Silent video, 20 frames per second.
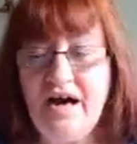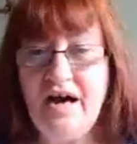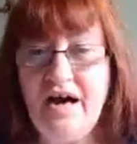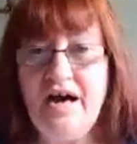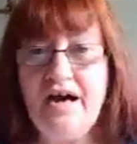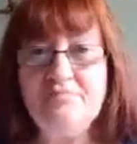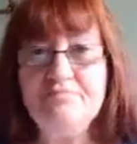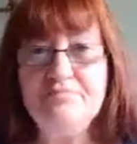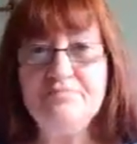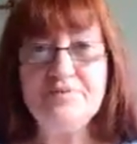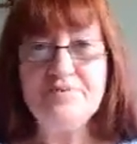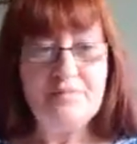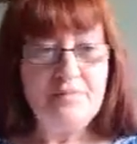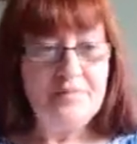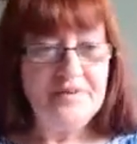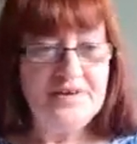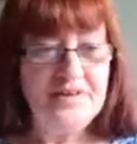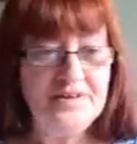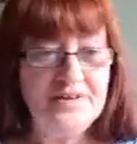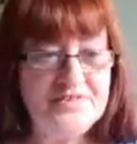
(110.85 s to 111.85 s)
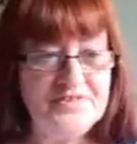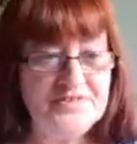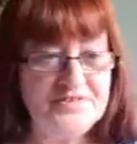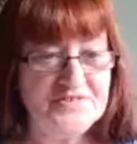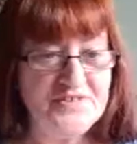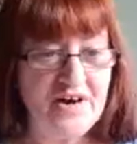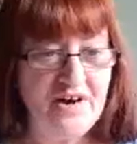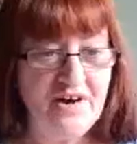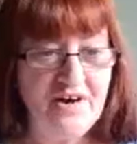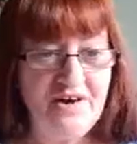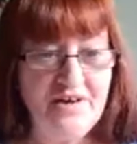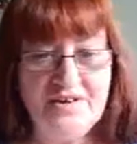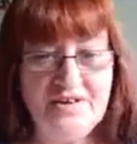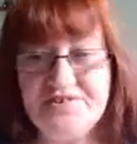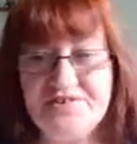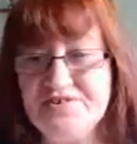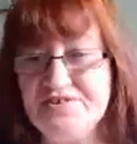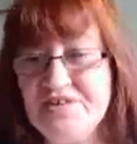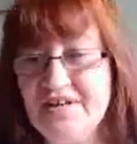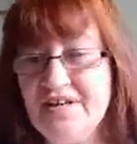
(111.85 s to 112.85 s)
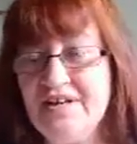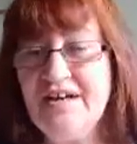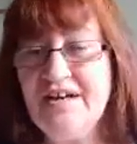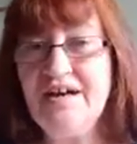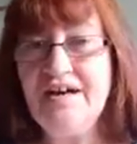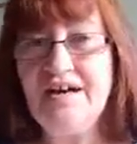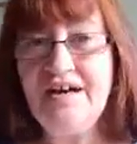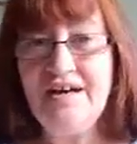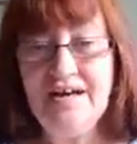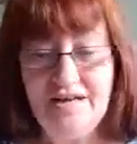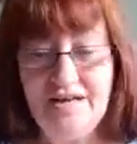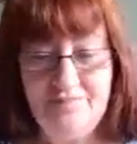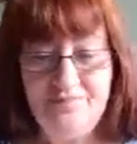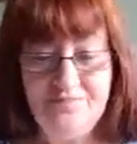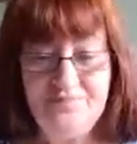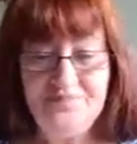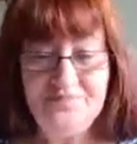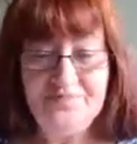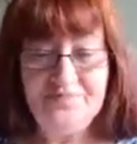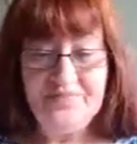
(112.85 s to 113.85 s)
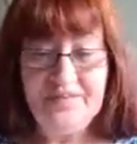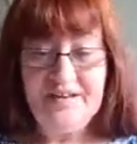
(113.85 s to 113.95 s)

I'm probably going to start, and